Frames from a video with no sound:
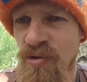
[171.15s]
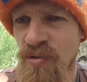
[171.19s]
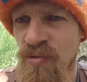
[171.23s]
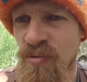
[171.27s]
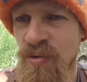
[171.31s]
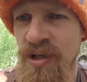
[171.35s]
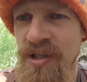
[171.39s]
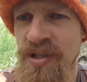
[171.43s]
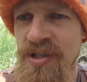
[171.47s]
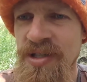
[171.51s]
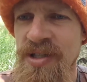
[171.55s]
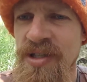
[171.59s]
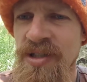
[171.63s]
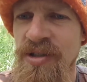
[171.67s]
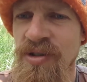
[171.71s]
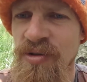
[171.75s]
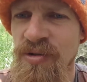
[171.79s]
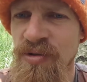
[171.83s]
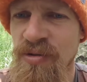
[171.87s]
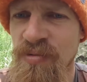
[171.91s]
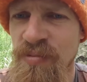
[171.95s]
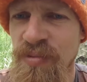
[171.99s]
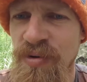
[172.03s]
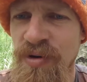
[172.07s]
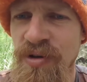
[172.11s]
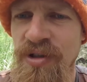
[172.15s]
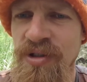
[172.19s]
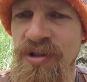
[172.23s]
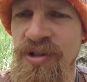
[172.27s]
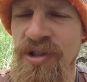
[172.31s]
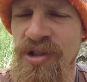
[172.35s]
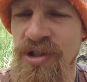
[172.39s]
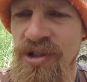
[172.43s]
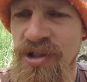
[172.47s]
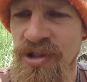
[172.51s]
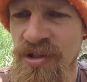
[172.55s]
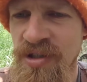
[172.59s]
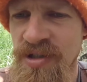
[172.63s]
Once the new
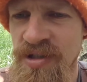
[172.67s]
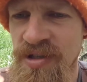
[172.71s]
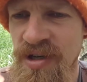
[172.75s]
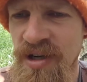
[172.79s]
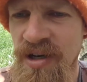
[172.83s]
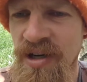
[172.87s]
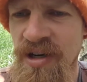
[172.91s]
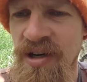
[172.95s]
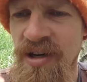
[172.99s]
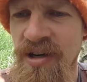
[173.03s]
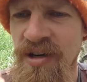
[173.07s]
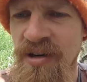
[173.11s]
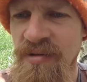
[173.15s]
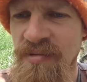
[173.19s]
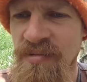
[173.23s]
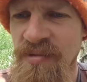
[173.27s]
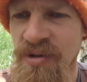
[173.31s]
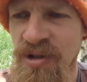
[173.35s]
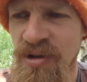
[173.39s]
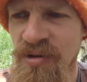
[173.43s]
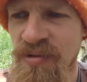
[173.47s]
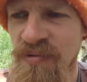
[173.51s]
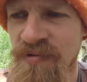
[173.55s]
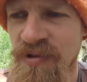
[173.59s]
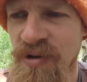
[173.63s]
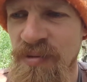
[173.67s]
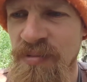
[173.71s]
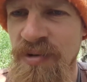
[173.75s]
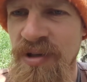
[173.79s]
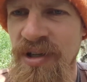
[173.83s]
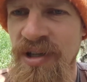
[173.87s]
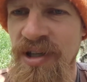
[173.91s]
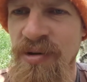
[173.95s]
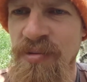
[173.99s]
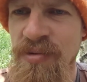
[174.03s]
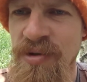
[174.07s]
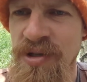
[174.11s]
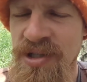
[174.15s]
politicians are, you know,
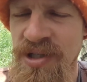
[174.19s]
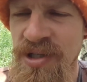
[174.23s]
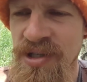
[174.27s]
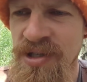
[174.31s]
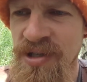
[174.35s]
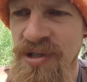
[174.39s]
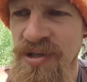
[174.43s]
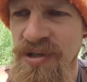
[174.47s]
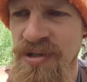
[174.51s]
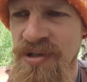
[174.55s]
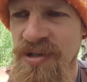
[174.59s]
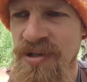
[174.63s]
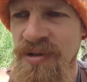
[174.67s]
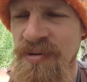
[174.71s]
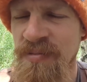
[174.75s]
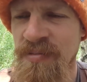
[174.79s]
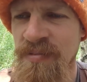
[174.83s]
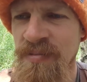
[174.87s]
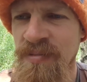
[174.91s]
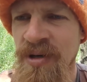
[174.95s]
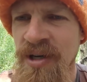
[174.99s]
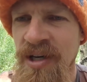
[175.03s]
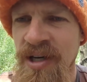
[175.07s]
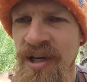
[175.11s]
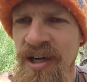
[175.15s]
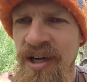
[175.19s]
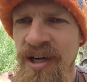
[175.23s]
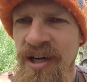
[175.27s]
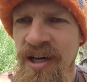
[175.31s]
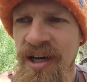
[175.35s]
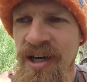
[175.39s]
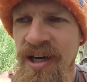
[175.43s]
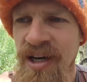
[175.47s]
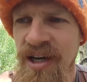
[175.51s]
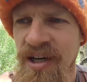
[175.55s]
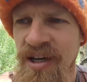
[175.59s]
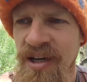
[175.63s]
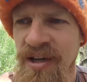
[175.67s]
familiar with the system,
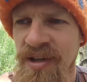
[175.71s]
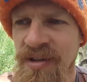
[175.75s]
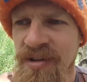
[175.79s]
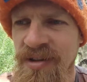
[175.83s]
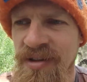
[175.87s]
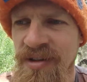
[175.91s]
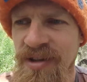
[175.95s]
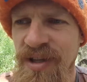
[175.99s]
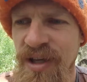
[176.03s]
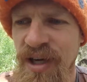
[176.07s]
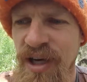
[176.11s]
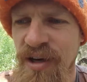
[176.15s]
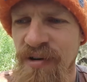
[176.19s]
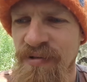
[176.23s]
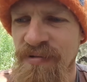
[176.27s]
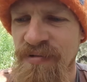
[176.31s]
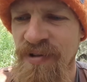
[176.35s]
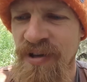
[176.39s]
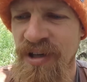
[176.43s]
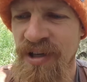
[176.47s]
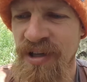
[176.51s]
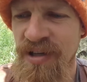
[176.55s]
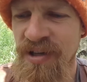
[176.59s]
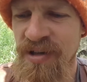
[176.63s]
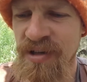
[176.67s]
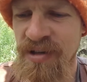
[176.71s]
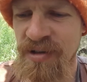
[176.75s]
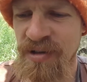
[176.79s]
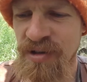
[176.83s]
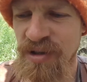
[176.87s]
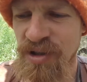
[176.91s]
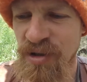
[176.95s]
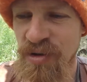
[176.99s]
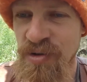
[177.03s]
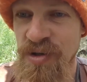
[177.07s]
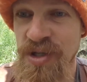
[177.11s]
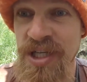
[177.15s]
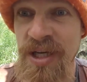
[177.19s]
and they have
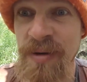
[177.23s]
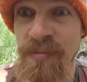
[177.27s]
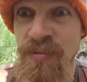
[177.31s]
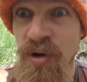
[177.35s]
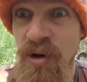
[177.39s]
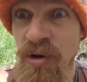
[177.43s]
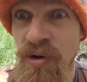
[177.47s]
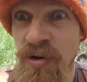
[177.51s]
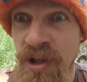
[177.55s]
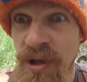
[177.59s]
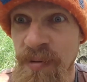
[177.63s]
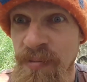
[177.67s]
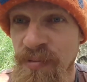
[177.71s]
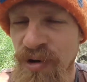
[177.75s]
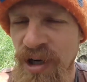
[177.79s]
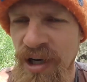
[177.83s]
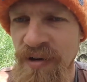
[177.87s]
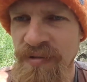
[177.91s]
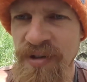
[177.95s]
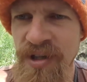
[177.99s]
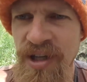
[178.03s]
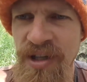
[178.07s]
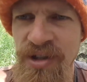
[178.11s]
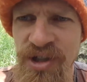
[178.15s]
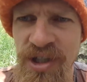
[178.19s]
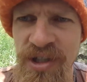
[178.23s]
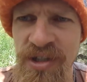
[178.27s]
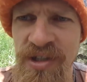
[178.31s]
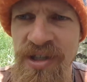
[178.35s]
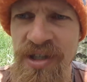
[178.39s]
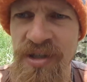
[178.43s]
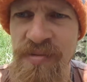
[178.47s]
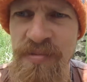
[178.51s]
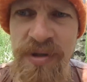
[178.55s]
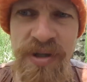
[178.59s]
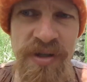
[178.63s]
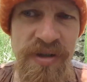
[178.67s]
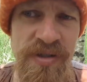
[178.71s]
skipped all their private
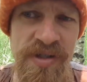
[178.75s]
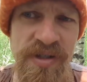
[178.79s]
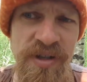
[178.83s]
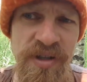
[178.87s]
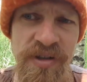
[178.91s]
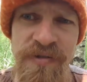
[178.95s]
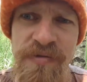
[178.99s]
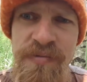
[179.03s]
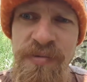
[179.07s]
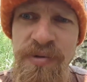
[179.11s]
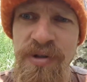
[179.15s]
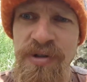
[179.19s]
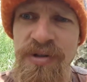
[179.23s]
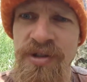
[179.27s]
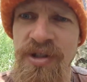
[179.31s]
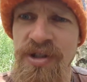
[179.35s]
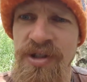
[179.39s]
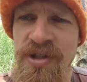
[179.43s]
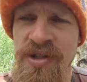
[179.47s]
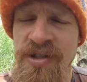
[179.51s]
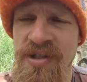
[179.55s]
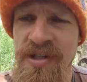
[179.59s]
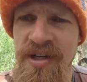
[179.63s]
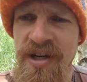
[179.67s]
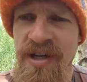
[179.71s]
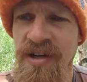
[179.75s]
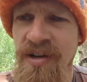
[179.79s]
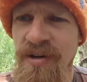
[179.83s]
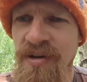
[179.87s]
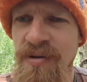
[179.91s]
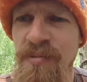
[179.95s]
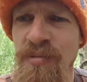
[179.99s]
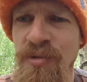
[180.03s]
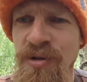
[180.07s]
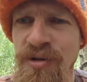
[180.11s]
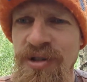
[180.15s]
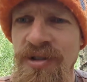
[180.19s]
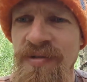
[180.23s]
agendas, because a lot of politicians are
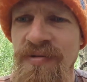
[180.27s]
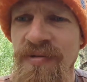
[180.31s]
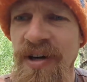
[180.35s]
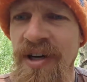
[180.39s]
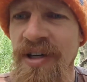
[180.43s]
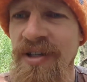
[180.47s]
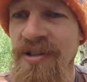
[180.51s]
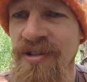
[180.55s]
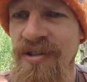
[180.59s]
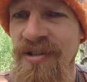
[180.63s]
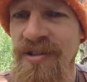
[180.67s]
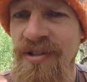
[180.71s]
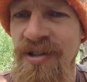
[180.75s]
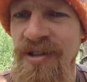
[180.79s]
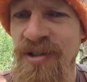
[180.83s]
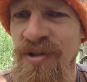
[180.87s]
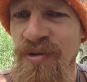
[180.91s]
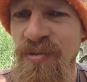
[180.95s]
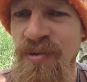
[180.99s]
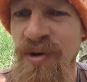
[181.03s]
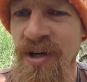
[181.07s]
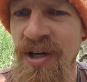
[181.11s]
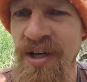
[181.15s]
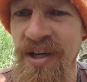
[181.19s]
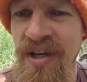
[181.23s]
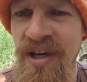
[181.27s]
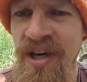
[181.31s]
motivated in a way